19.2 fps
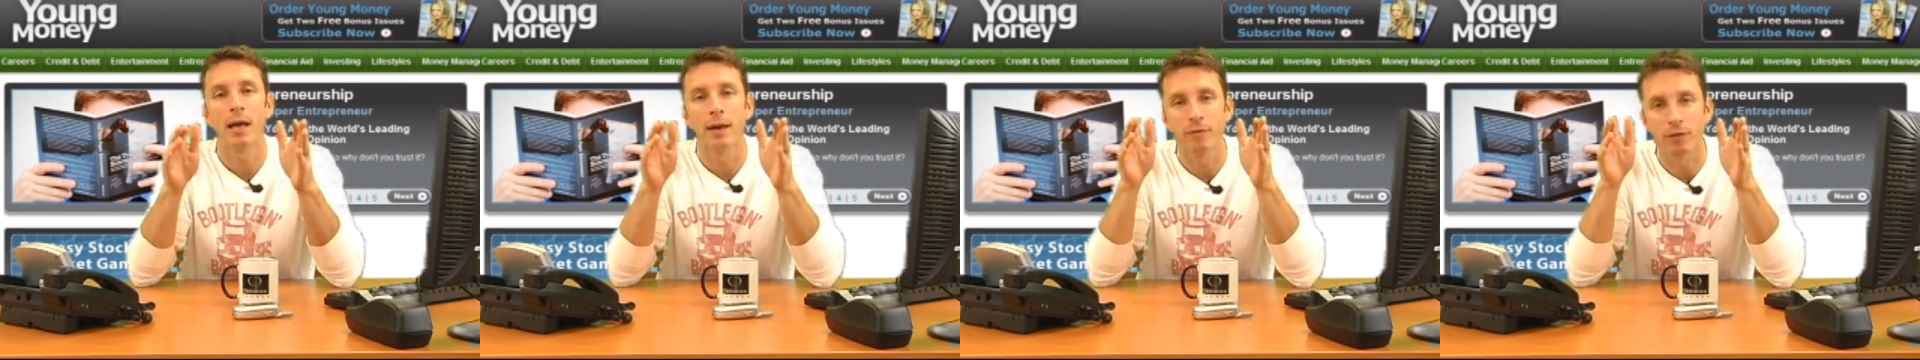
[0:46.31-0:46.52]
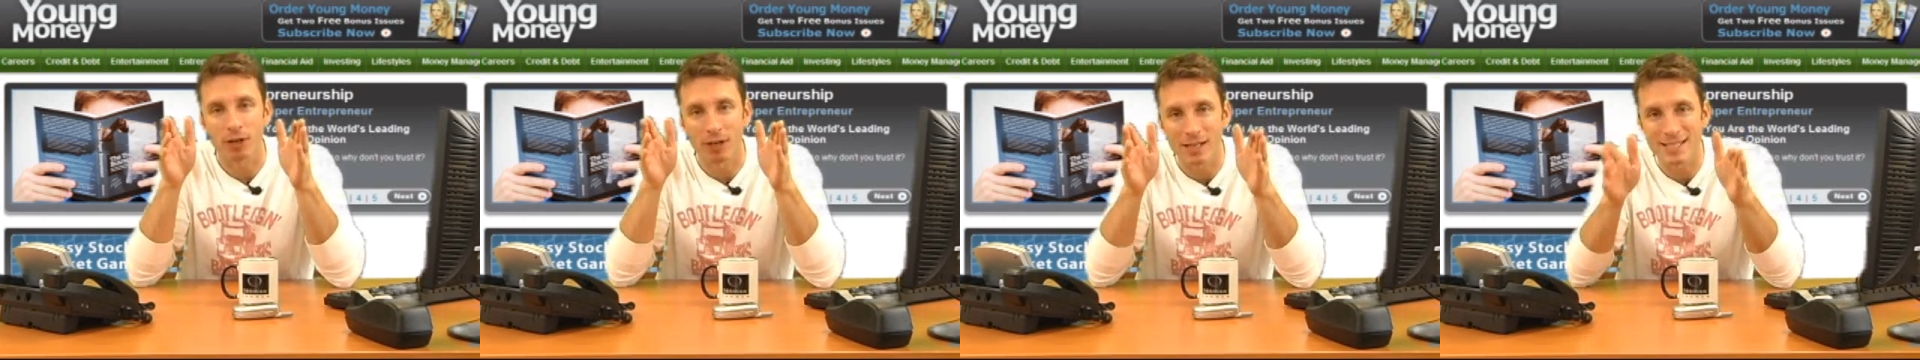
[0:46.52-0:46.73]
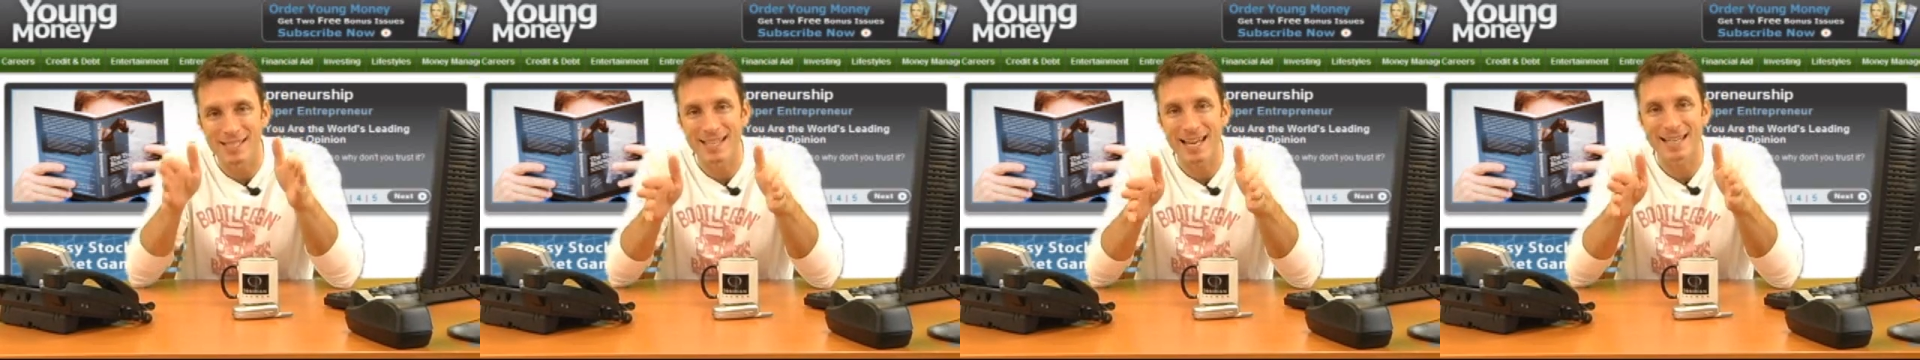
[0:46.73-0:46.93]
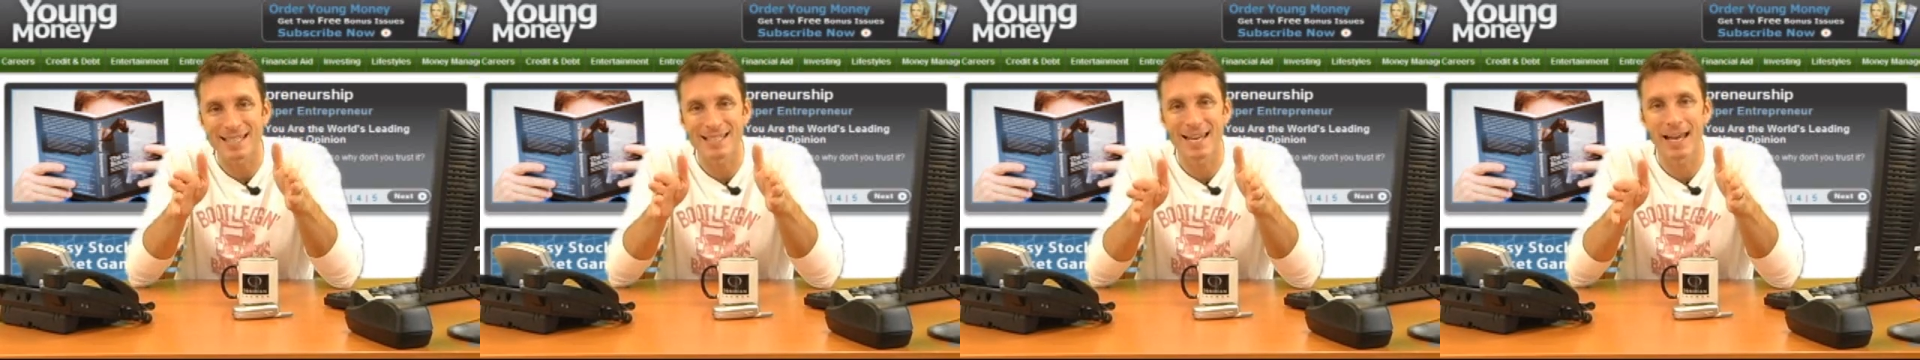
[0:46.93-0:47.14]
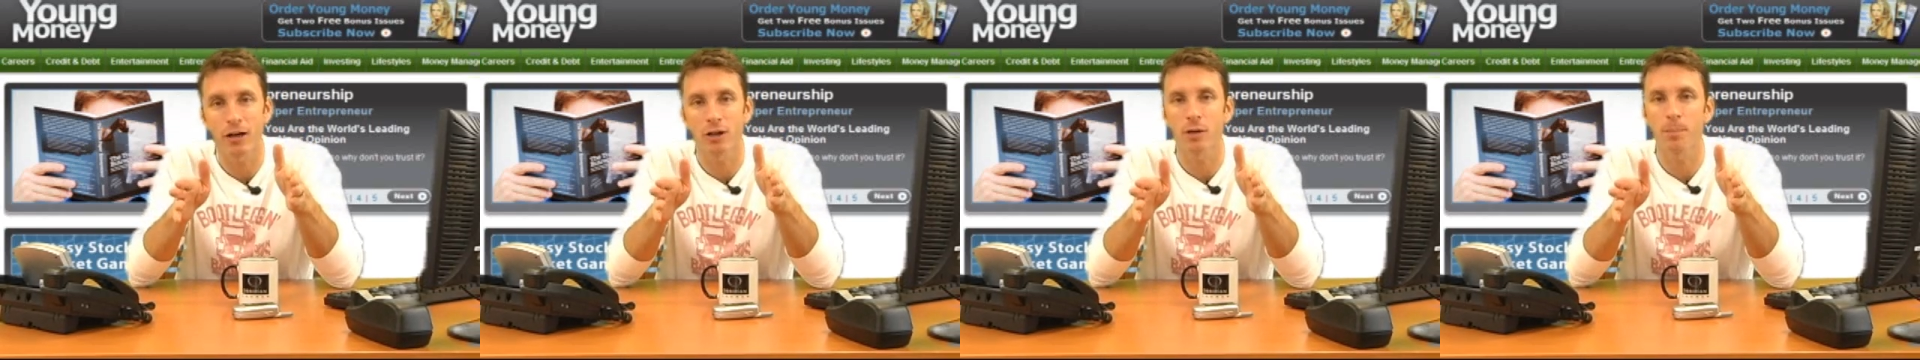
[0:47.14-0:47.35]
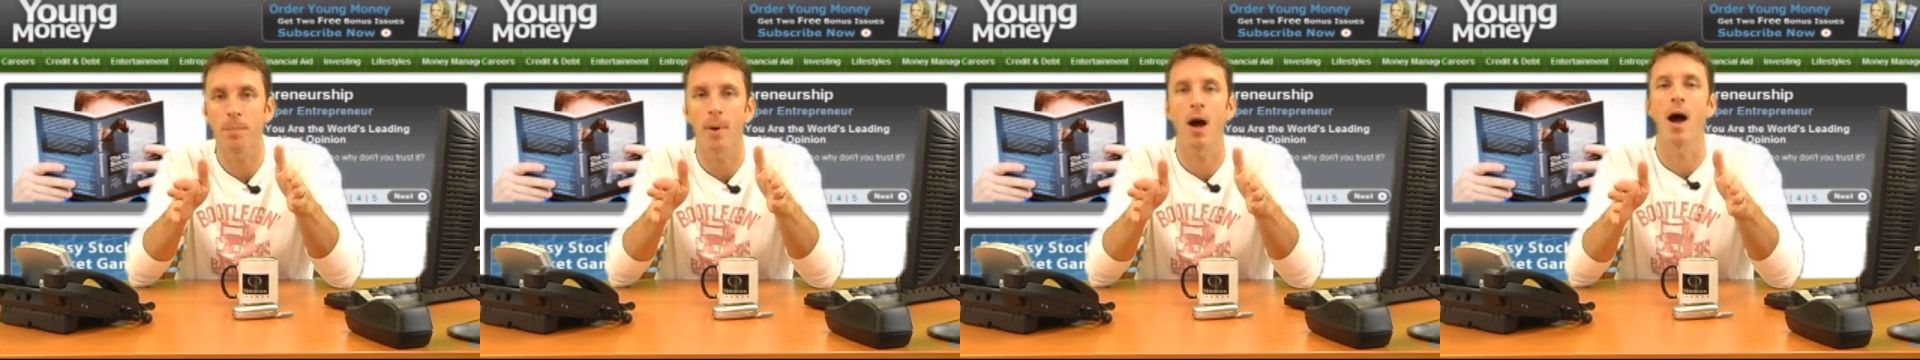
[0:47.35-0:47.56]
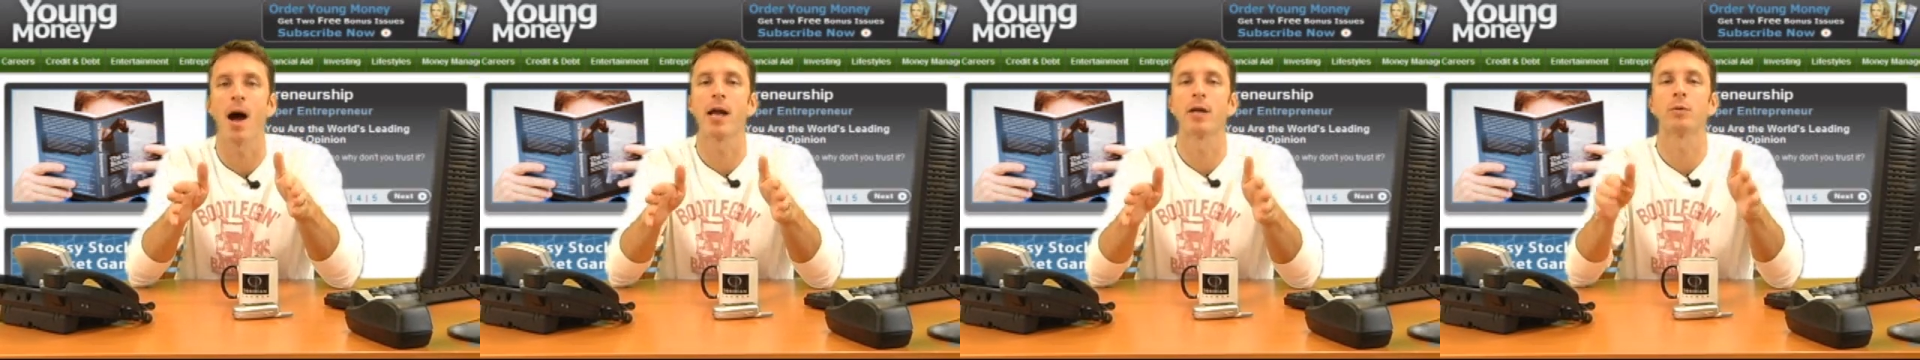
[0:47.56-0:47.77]
If you're going to set sail in a
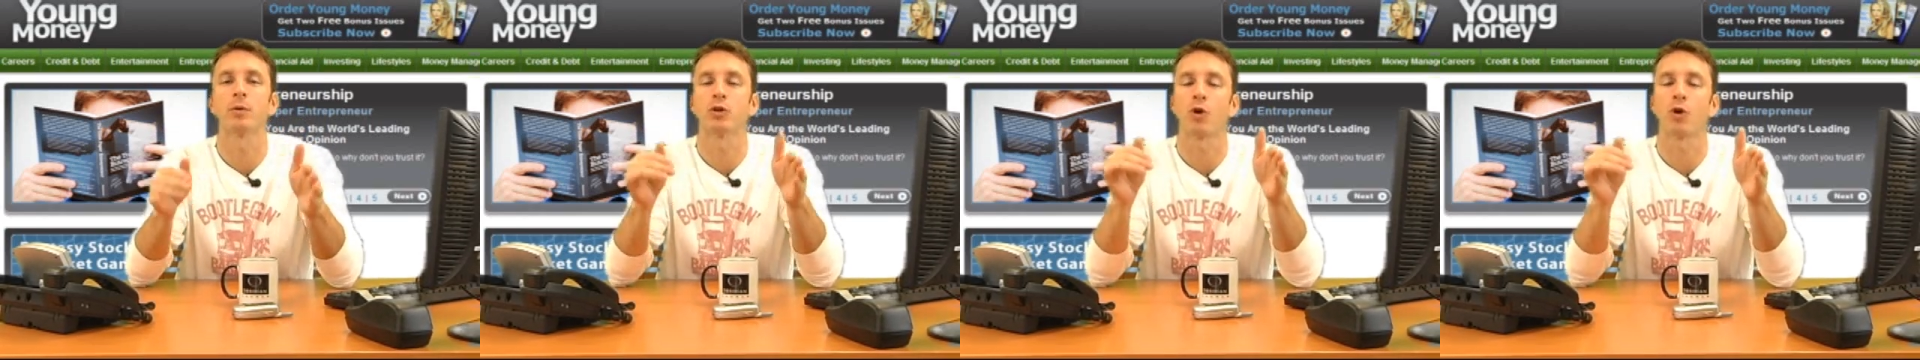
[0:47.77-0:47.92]
pond,